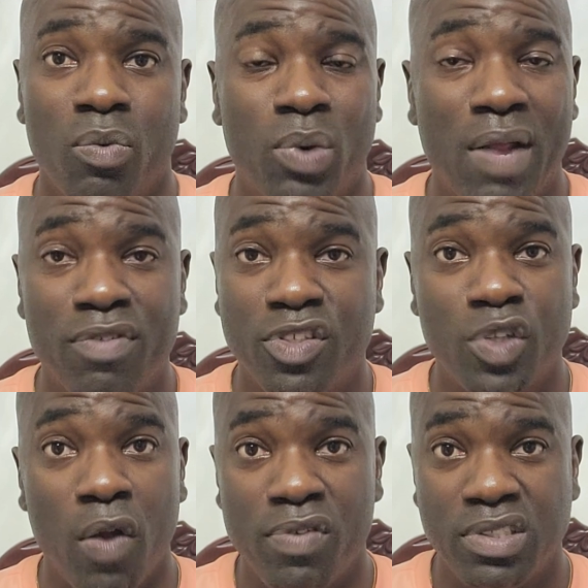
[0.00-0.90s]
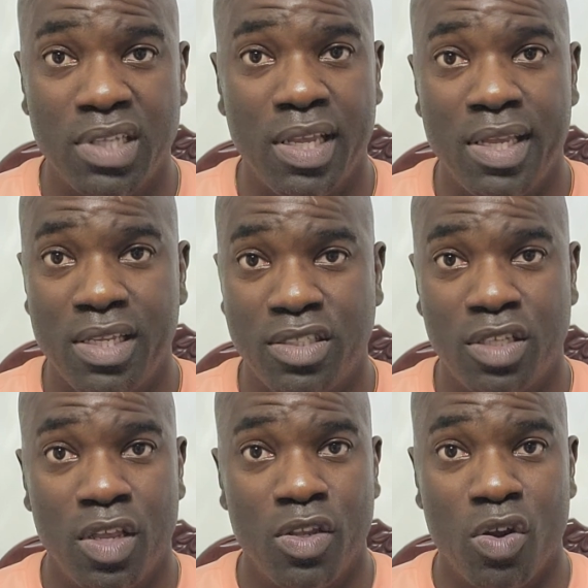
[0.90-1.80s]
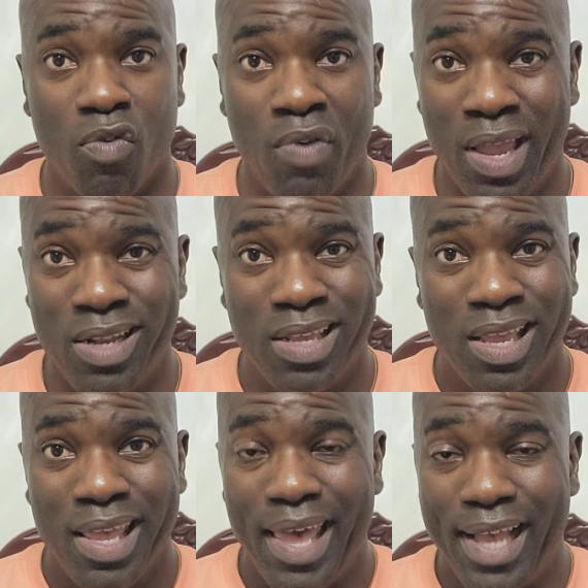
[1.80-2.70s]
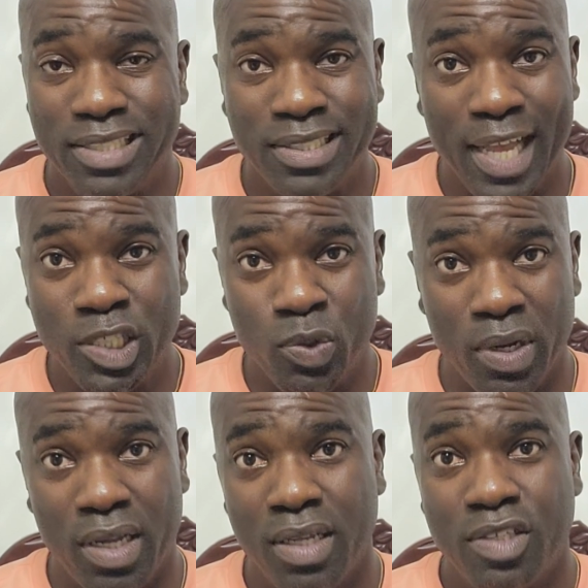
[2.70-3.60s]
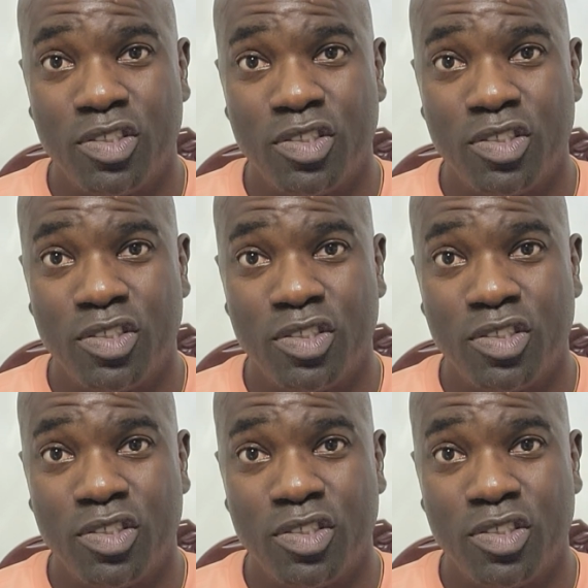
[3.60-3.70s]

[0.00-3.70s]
whatever services, your rent, etc.